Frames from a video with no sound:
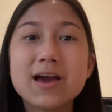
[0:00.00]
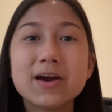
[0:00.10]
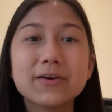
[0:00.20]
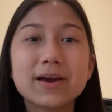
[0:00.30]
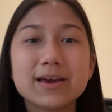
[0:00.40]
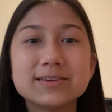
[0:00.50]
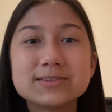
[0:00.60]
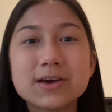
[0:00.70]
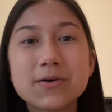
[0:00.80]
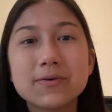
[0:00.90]
Okay,
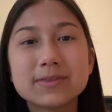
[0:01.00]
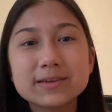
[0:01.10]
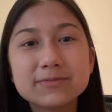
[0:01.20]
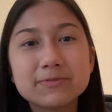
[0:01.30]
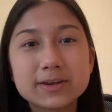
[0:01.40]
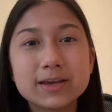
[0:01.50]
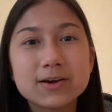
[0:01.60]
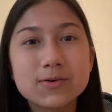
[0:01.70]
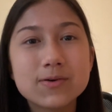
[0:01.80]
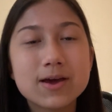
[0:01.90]
so this
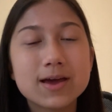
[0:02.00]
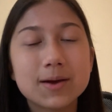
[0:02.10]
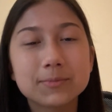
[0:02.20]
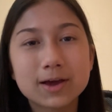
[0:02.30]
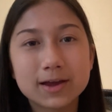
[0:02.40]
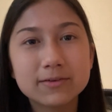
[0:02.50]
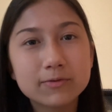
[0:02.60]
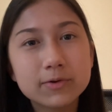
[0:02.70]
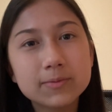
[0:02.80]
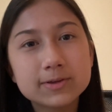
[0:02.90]
video, I'm kind of
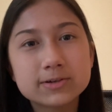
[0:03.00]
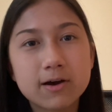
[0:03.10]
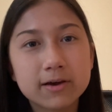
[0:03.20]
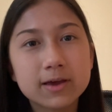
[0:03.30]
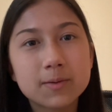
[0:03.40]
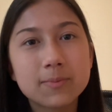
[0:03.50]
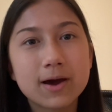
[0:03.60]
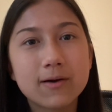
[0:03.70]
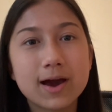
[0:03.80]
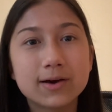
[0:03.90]
going to be talking
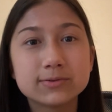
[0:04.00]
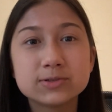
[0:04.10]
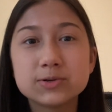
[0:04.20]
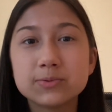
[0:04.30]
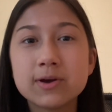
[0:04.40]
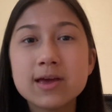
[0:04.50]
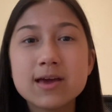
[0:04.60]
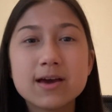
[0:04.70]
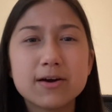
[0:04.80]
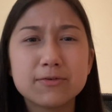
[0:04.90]
about how to
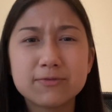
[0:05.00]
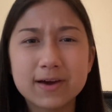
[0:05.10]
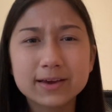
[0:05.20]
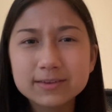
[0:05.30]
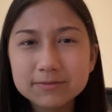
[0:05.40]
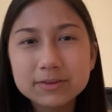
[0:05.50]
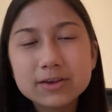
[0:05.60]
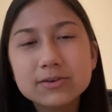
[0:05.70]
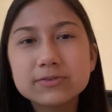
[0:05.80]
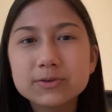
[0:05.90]
effectively
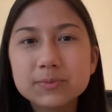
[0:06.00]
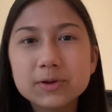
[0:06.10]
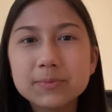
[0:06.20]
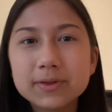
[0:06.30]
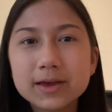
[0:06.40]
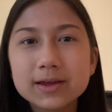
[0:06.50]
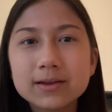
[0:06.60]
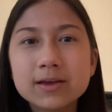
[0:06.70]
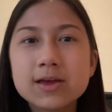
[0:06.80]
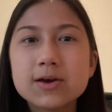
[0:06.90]
use your meal
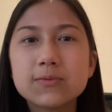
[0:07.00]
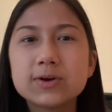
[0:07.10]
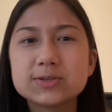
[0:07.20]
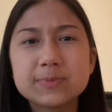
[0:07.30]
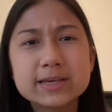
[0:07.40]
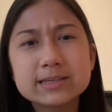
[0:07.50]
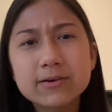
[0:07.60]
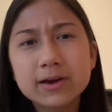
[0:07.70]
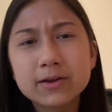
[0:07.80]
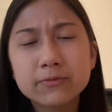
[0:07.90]
plan, which may
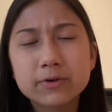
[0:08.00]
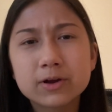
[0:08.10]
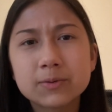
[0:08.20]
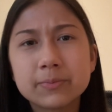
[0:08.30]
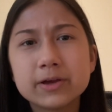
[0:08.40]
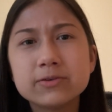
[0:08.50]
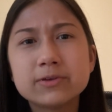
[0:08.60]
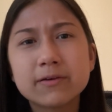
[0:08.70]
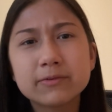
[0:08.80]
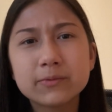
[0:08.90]
sound kind of weird, but you
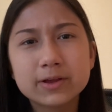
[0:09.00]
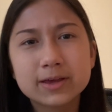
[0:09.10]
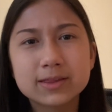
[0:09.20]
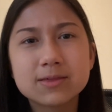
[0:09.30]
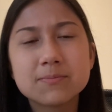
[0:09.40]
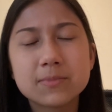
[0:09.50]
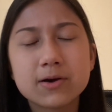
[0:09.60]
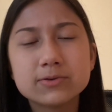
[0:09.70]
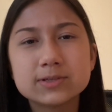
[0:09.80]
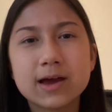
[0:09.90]
definitely want to get the
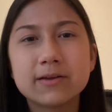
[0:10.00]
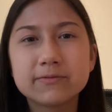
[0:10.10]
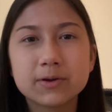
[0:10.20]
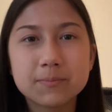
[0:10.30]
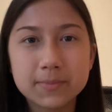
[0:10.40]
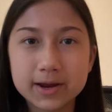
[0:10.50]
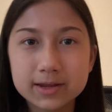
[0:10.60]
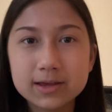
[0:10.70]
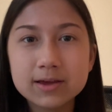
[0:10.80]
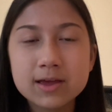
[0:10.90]
most out of your
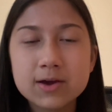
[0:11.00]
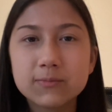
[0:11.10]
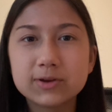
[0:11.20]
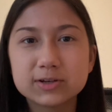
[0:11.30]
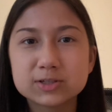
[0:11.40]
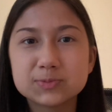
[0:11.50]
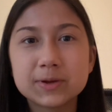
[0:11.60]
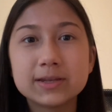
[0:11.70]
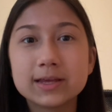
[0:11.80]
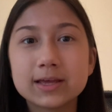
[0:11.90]
money when you're
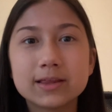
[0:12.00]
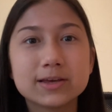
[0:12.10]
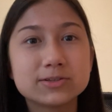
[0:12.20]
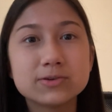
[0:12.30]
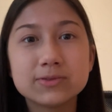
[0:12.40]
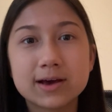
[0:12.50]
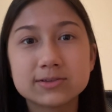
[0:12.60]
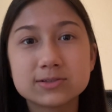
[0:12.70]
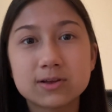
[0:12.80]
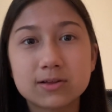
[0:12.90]
spending like
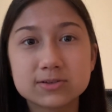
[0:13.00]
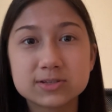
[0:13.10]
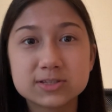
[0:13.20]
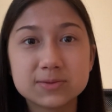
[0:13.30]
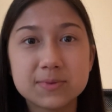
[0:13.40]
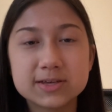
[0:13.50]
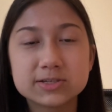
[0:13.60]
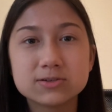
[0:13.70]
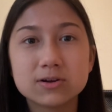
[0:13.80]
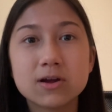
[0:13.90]
$2,000 a
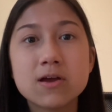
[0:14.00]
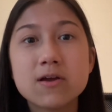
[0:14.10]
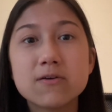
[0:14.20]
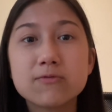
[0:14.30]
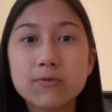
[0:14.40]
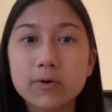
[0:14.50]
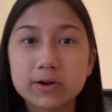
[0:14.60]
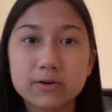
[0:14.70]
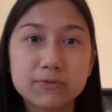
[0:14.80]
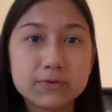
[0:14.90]
semester for
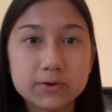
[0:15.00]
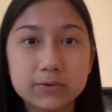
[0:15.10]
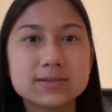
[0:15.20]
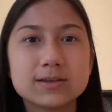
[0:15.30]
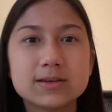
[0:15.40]
your food.